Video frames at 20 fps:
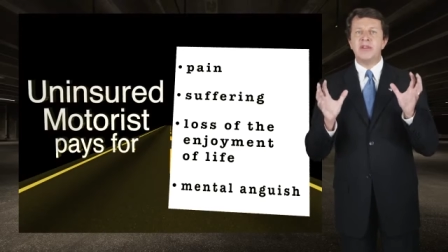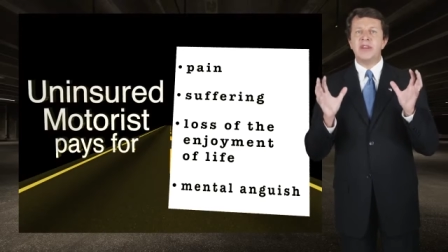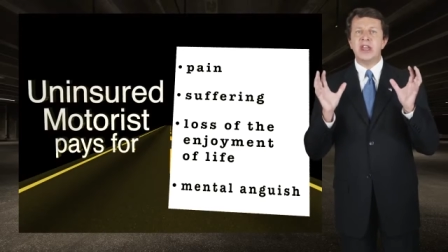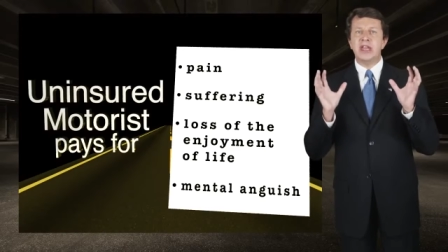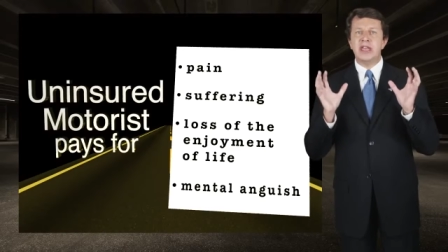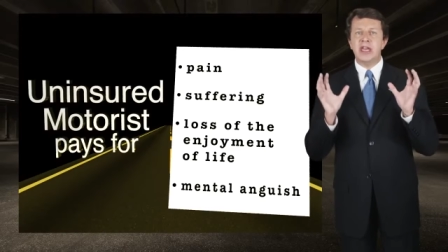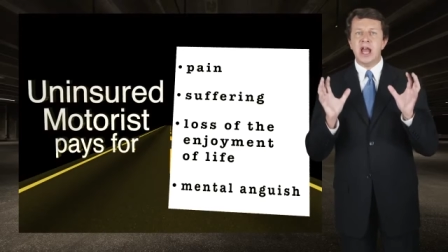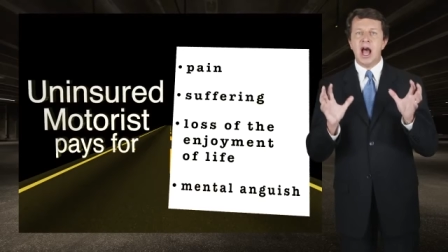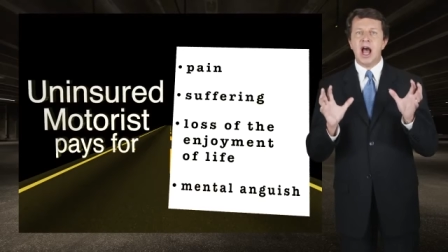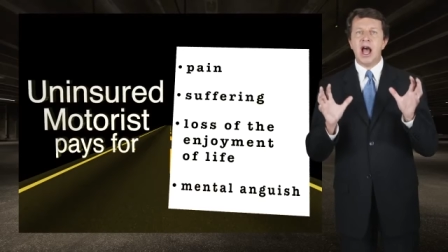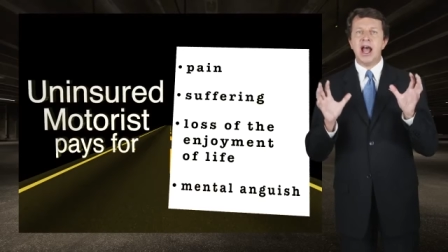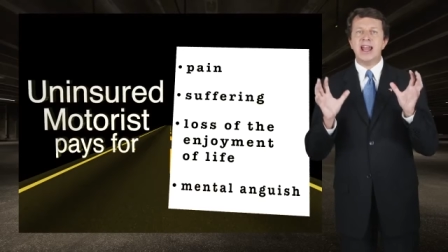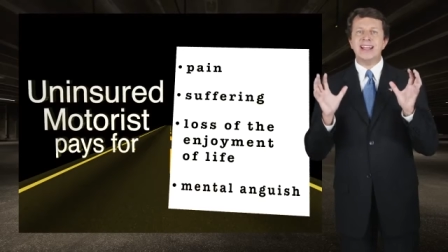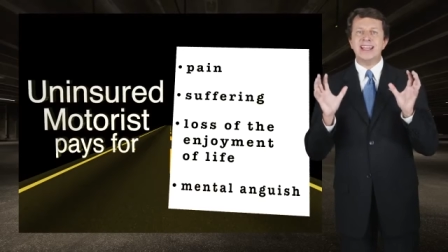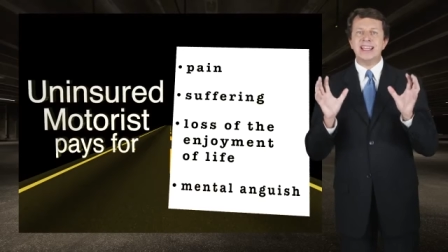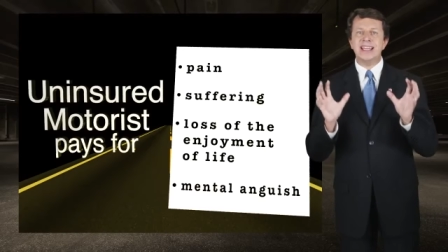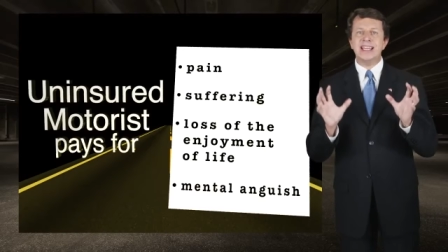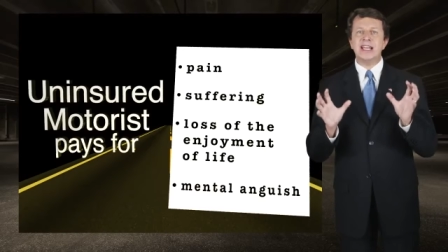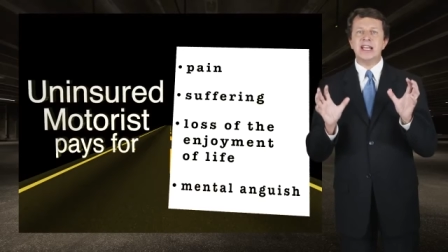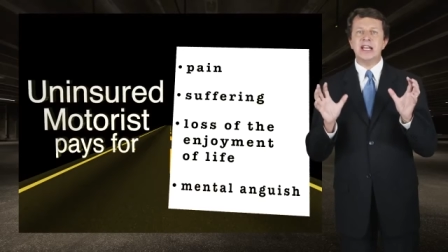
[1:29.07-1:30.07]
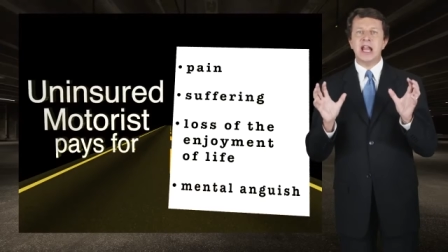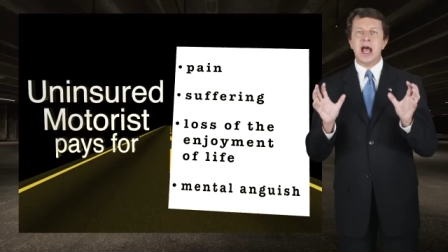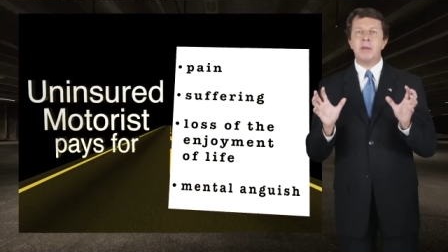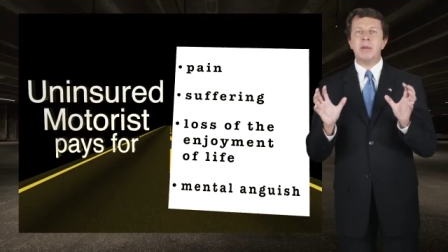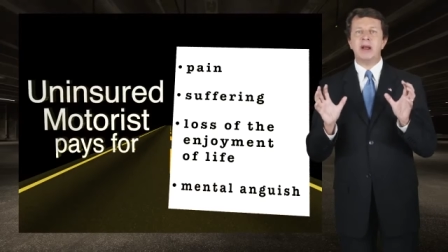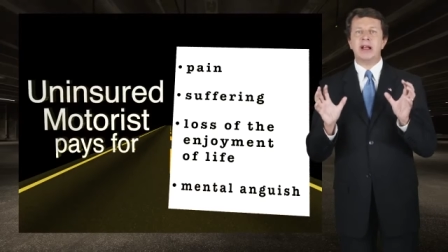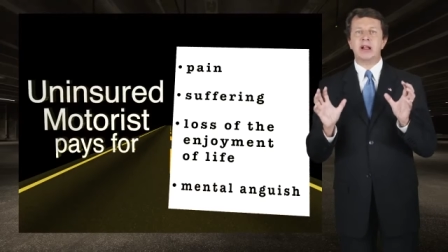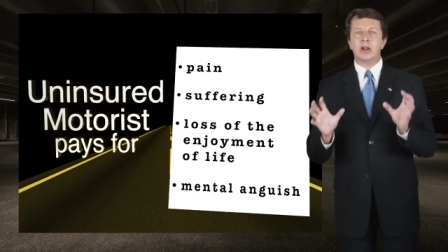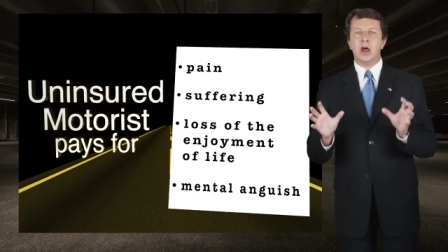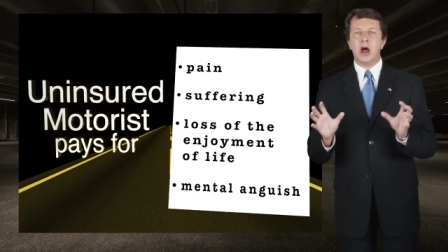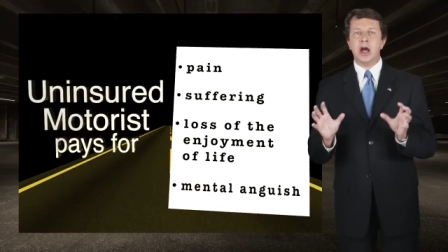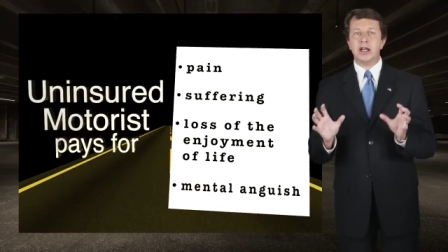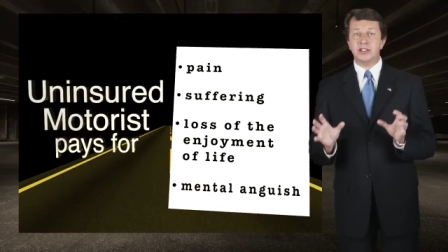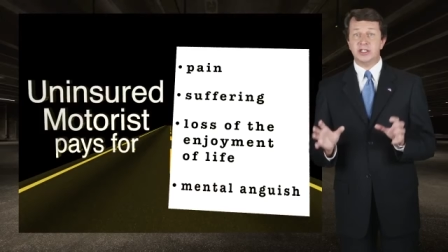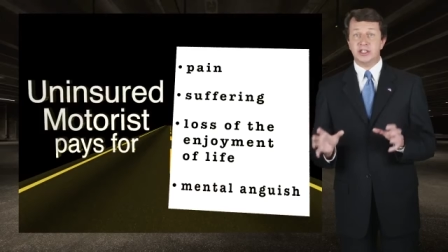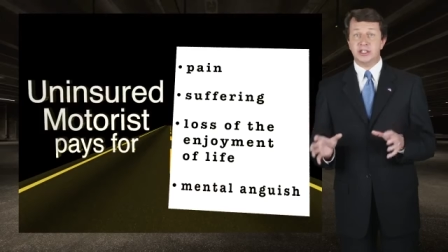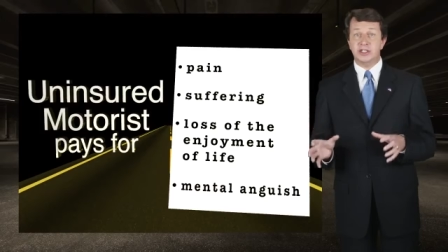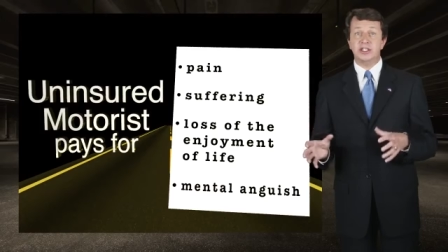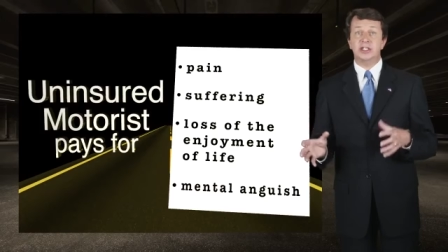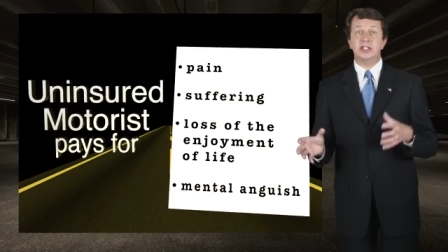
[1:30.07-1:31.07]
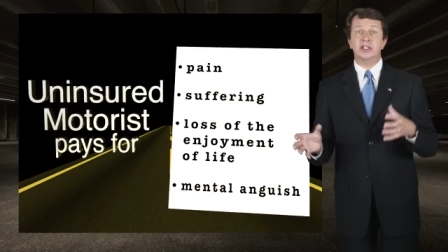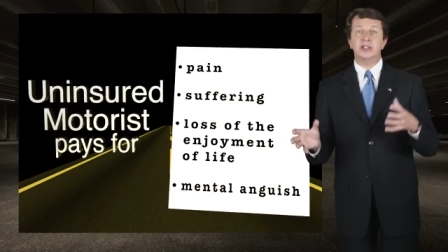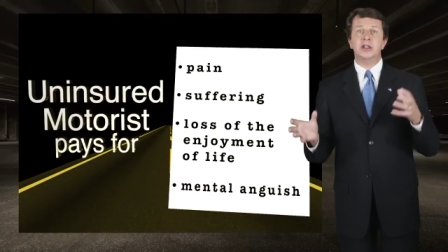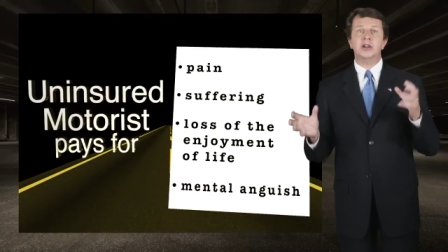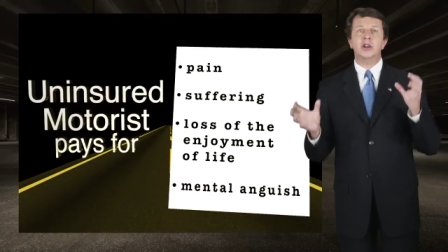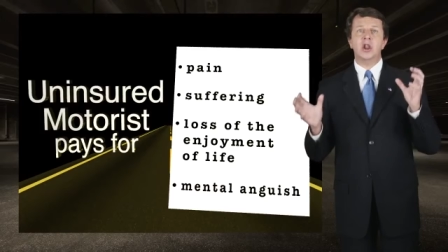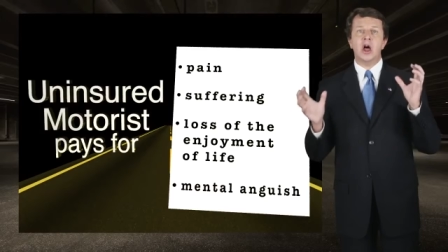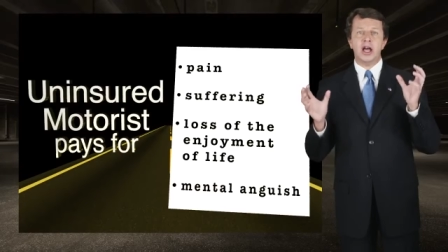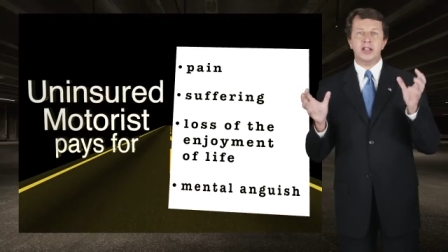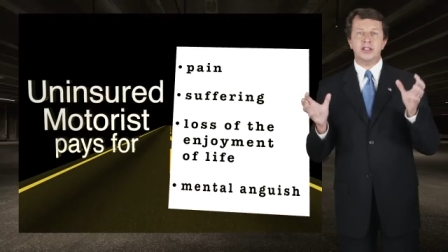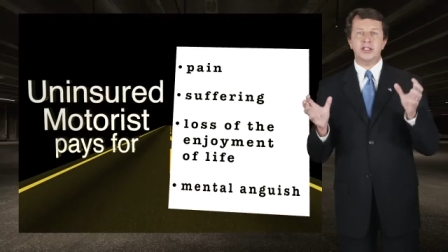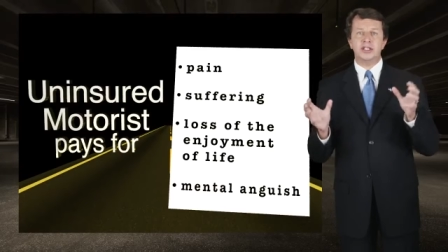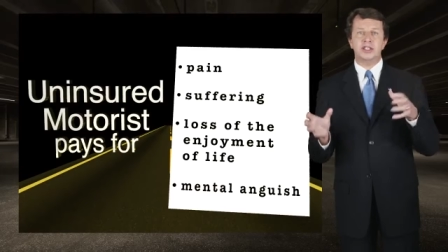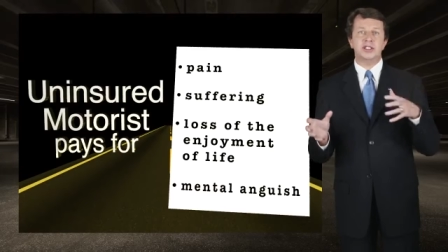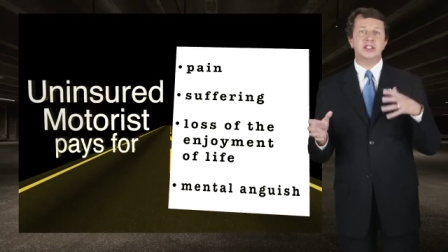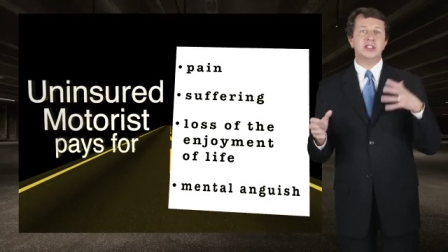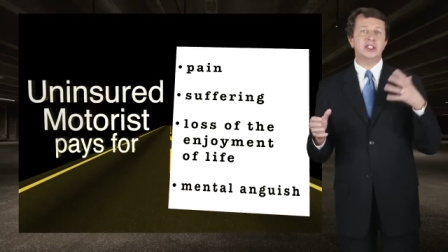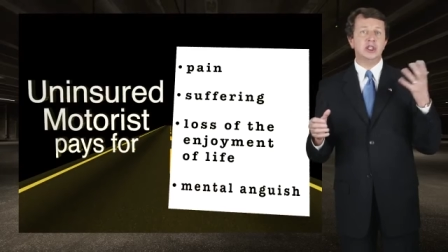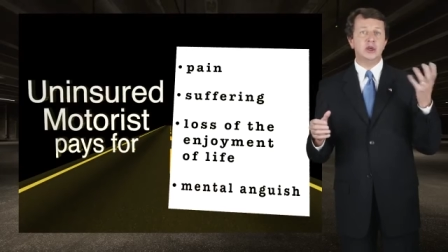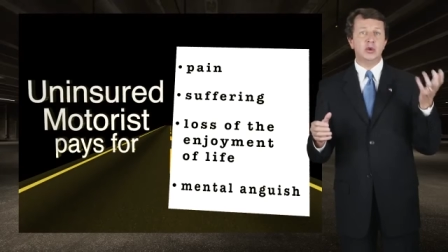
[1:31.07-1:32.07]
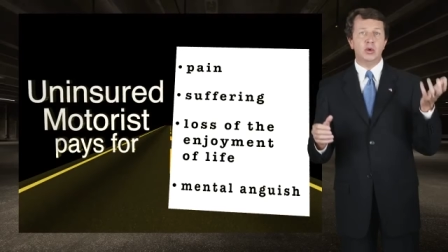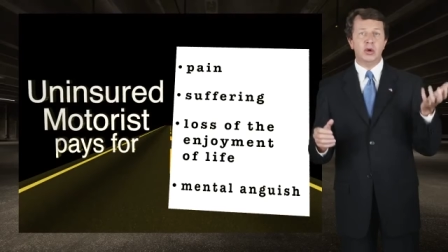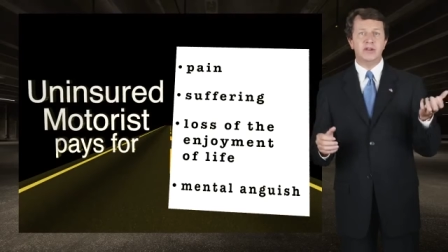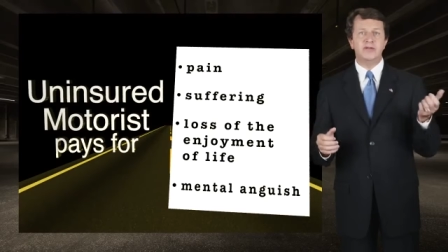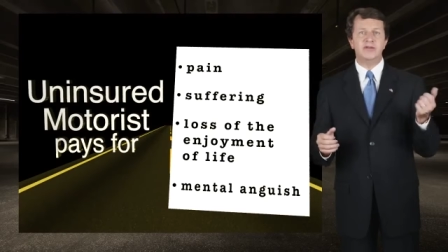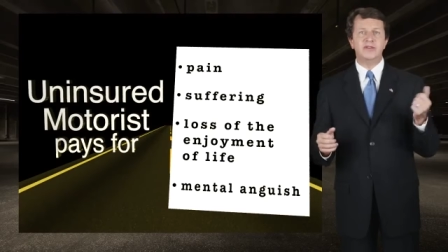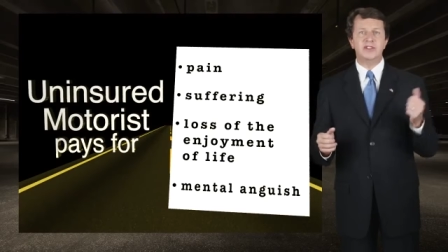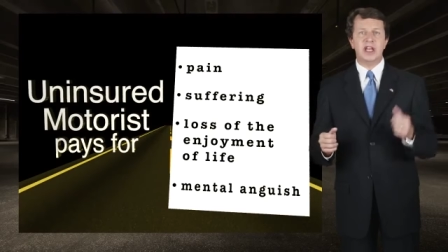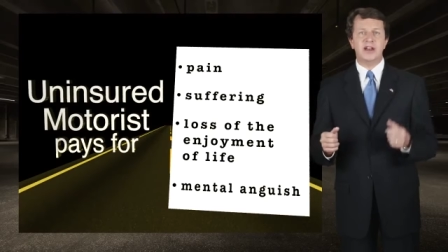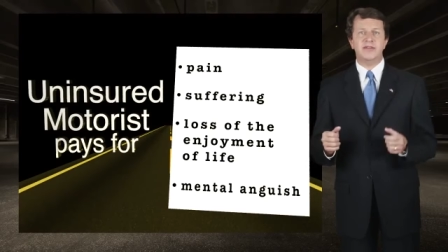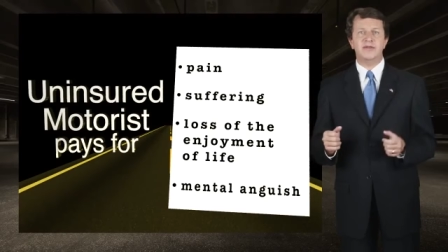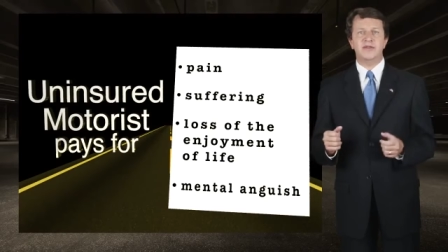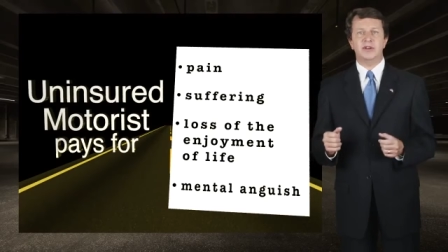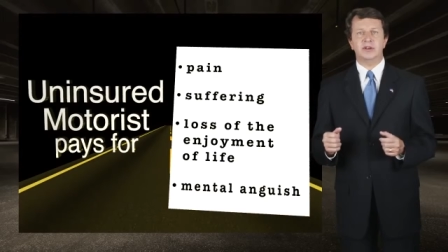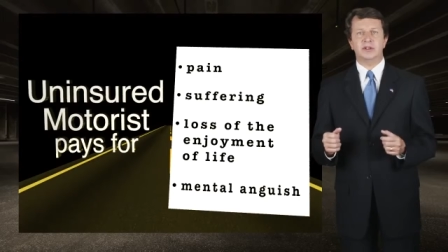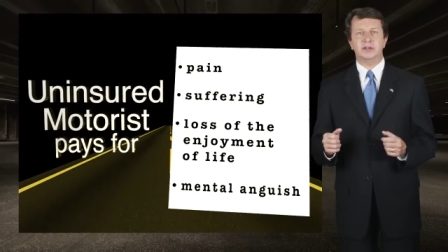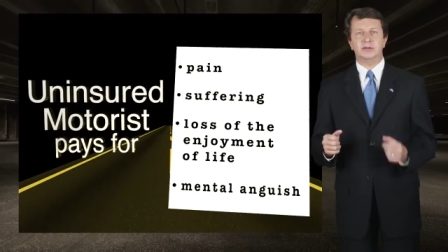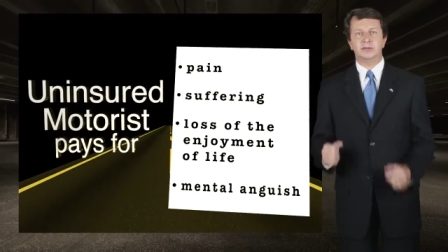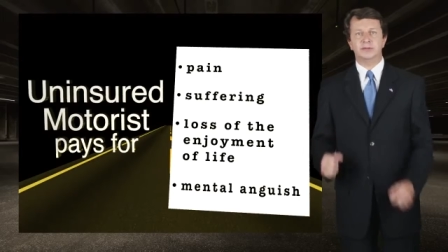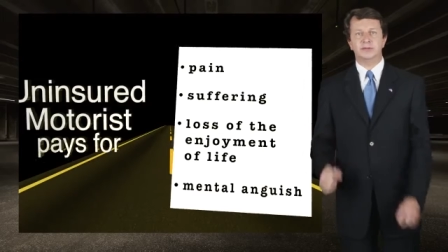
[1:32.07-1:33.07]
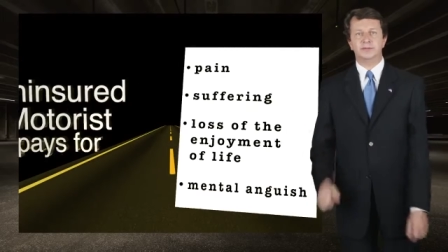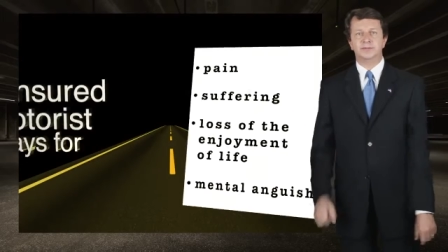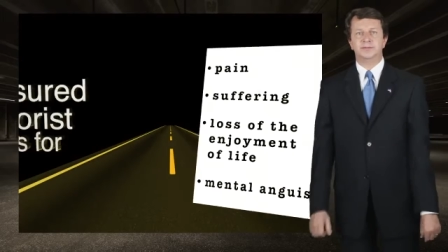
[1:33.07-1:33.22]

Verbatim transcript: of the non-economic losses you would have suffered.